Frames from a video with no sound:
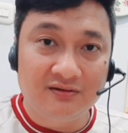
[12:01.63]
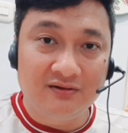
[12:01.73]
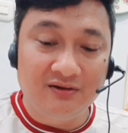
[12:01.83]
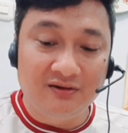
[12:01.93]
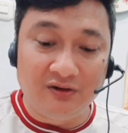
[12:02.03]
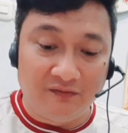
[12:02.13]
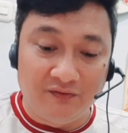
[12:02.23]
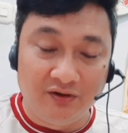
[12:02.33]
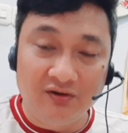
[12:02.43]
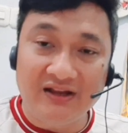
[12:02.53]
If
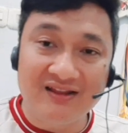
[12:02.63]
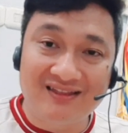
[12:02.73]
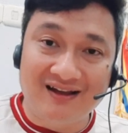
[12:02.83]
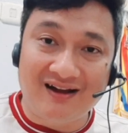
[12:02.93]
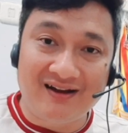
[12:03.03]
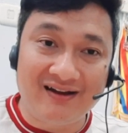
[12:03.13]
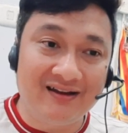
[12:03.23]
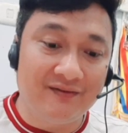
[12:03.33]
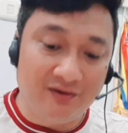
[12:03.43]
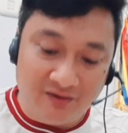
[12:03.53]
you look at the thigh,
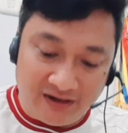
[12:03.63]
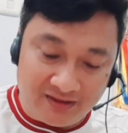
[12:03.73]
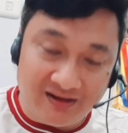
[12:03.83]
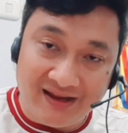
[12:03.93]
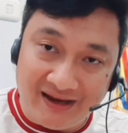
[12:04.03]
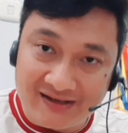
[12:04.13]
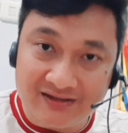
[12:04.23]
if you look at the legs